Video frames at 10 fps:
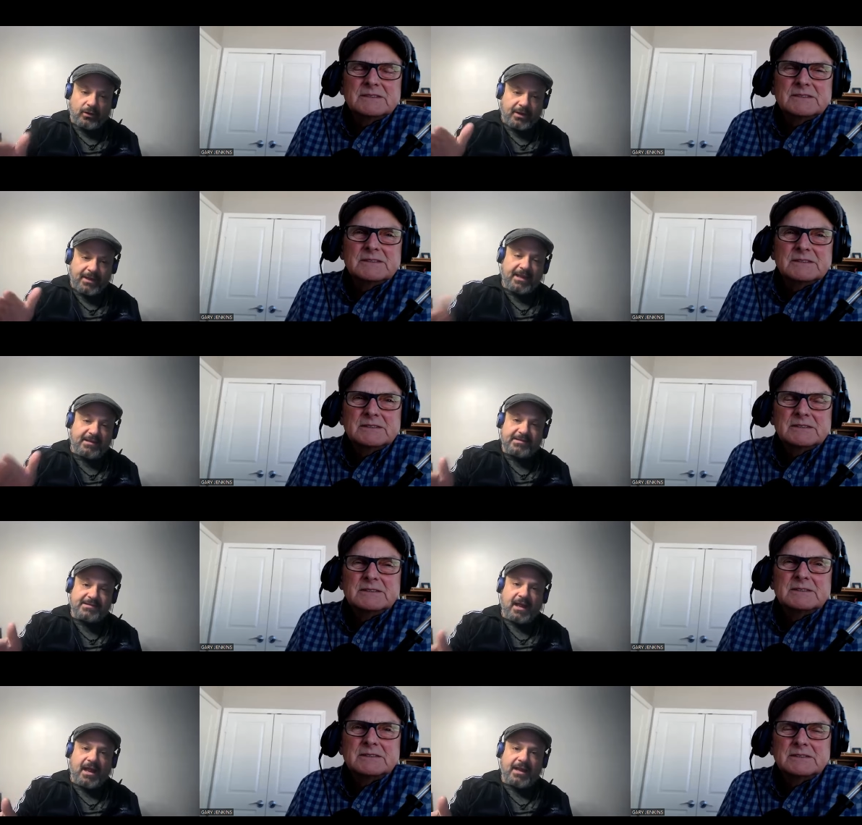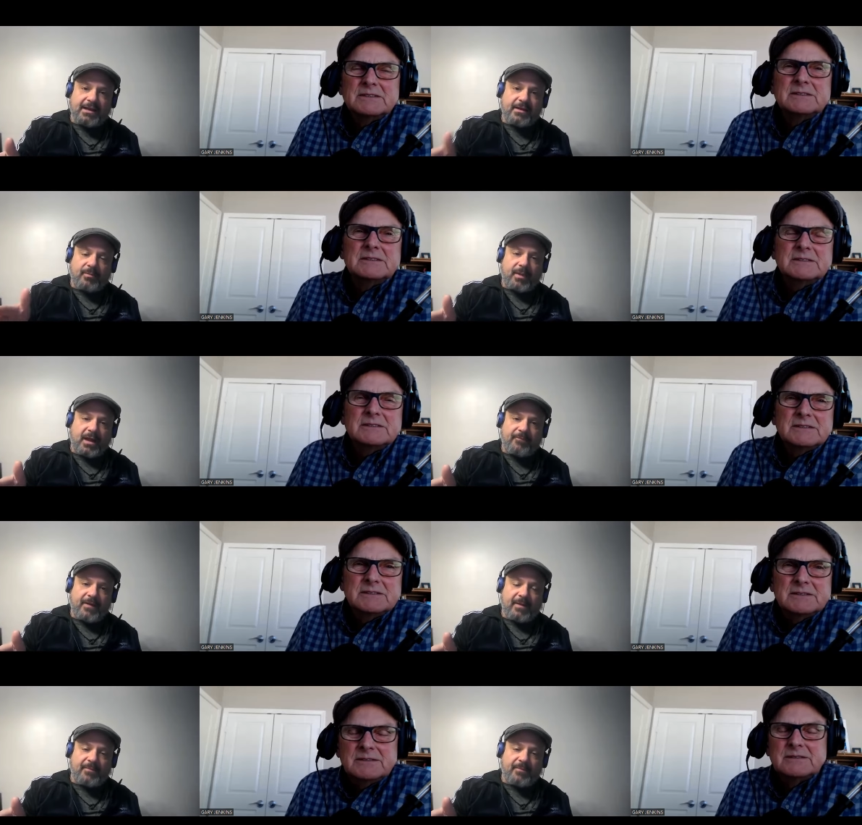Speaker 1: look inside a mob
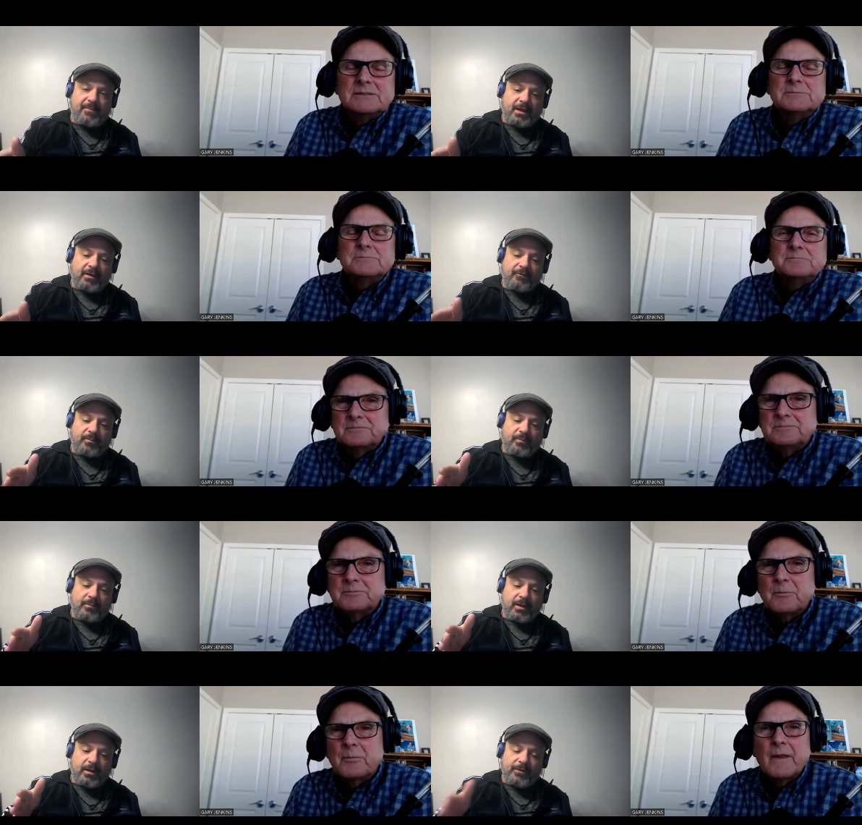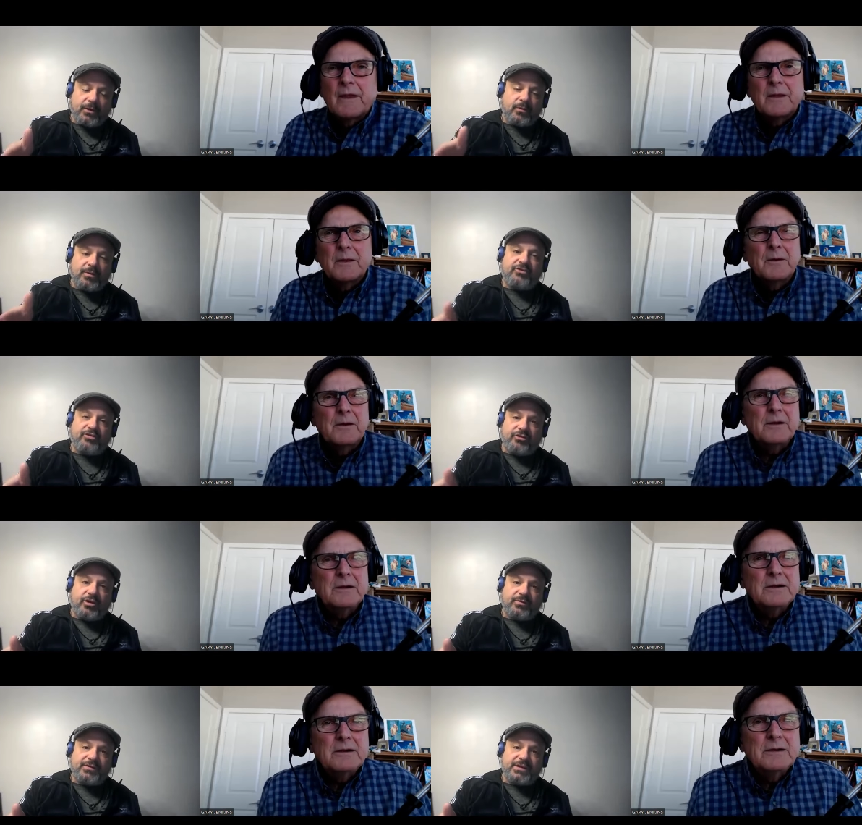family from a view that
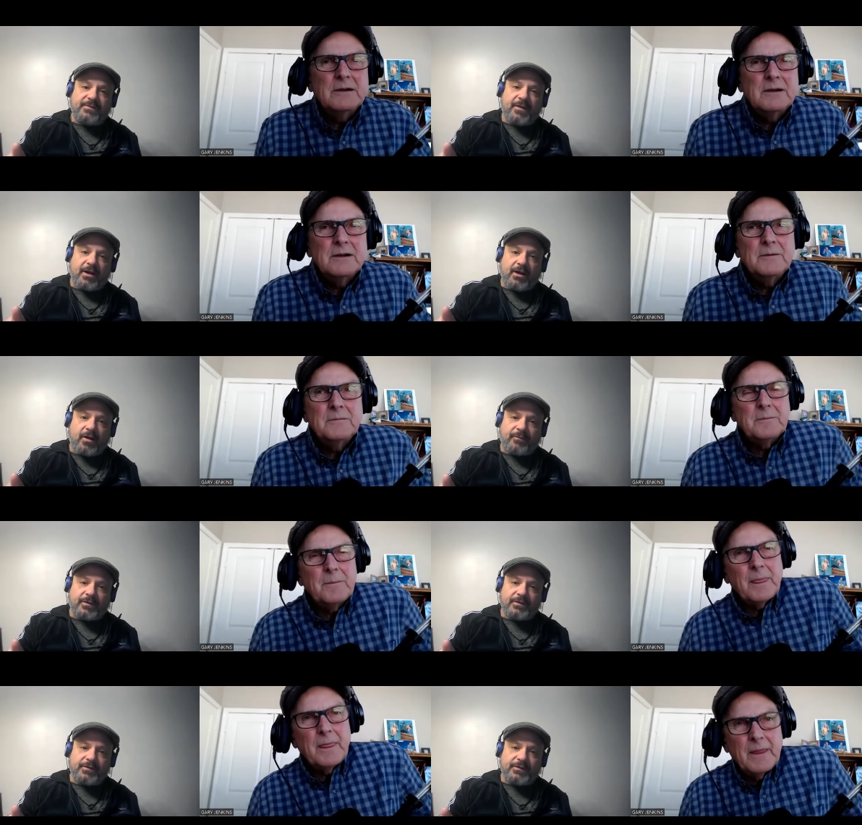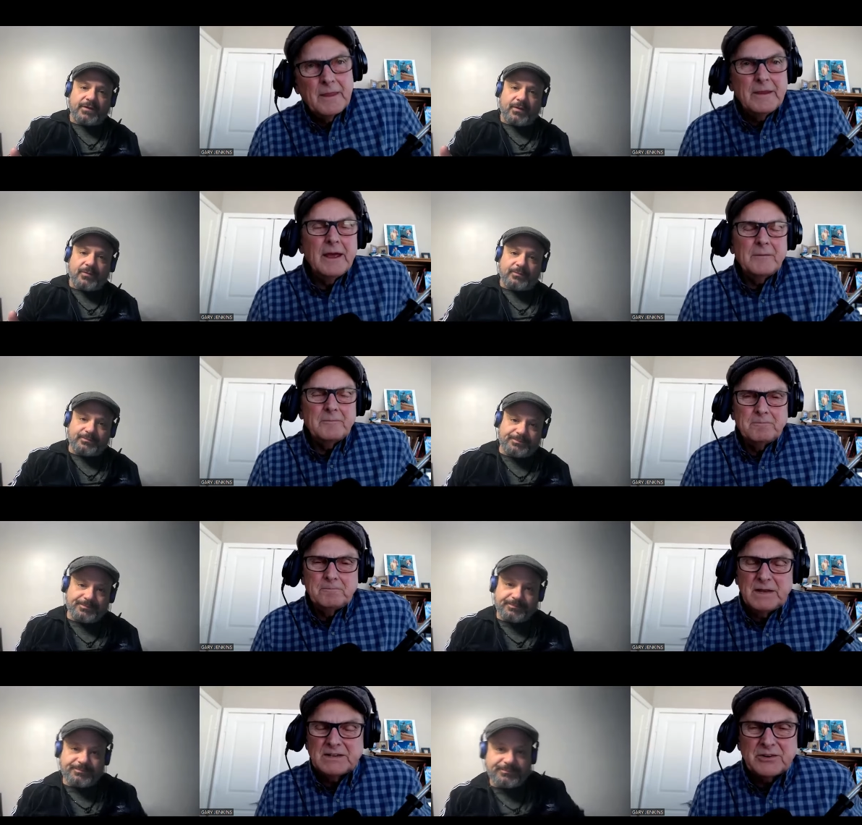you don't see very often. So yeah.
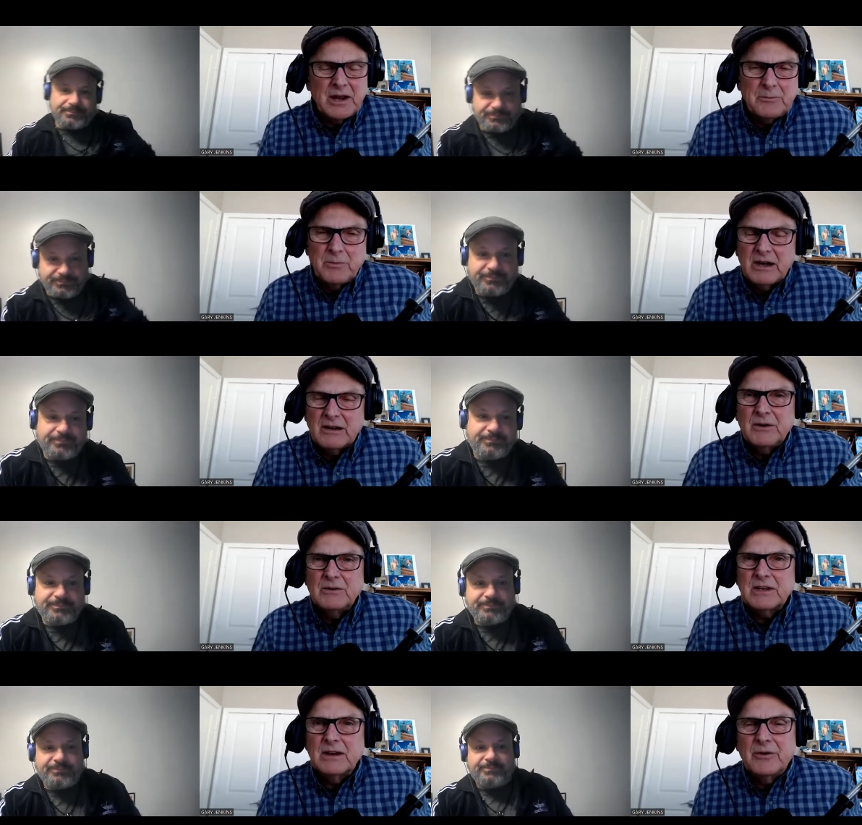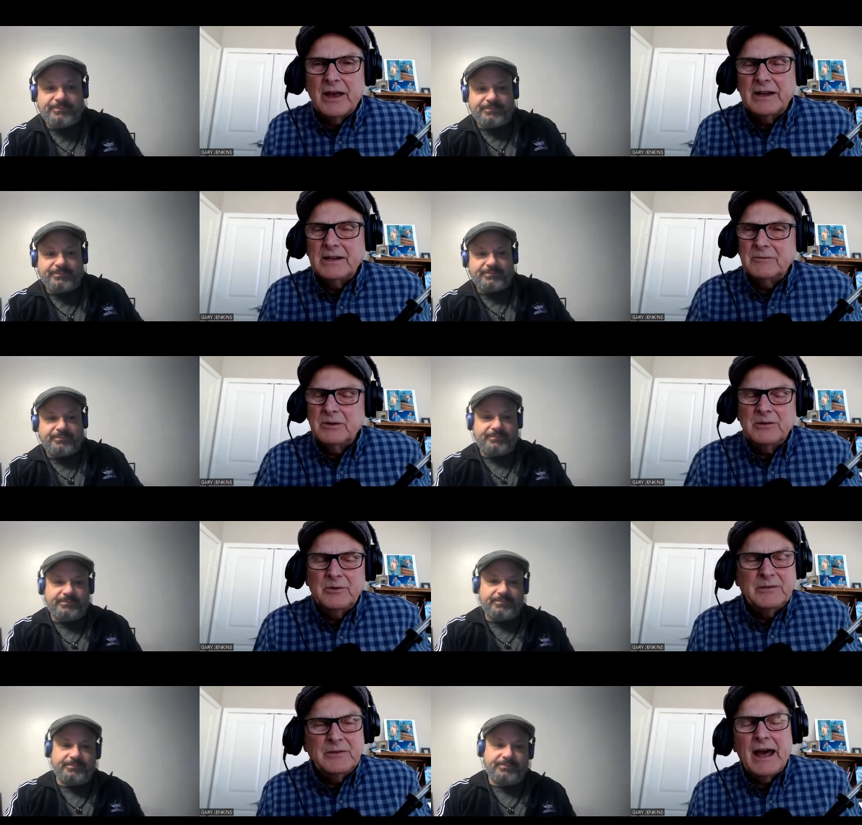
Speaker 2: It's a great book, folks. I've read it.
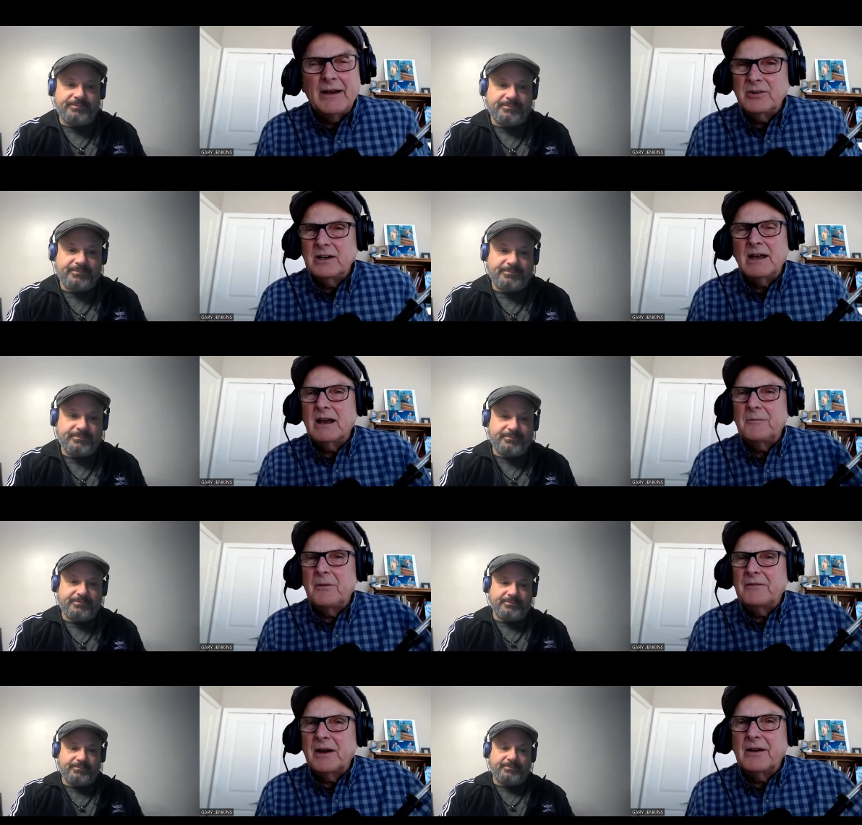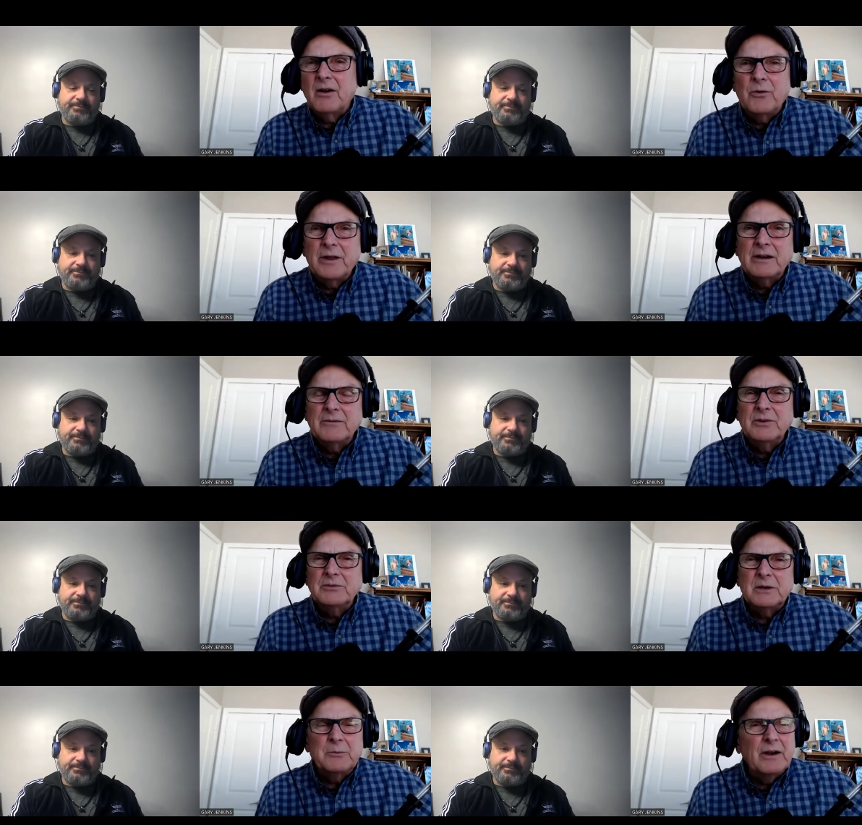We've got, if you look up, I've got an old
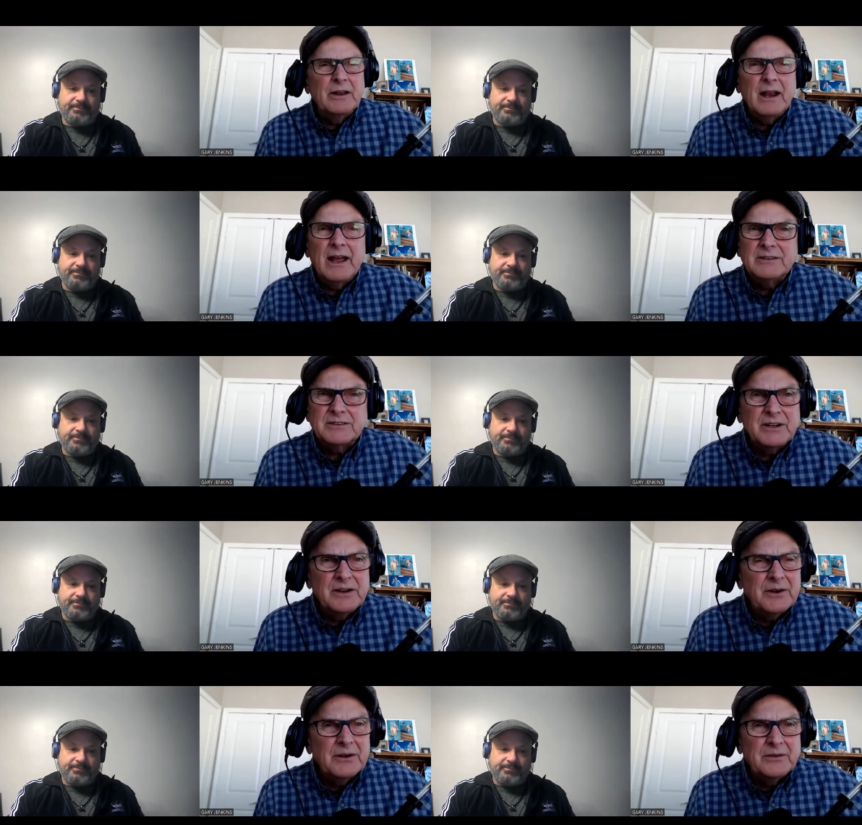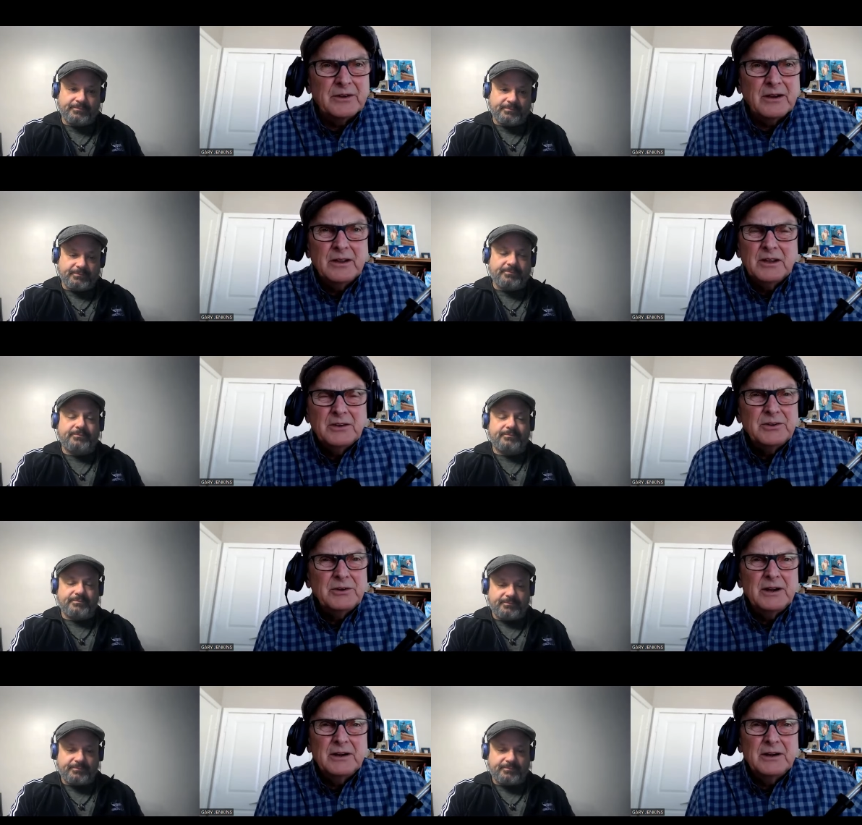interview somewhere in the last year, 2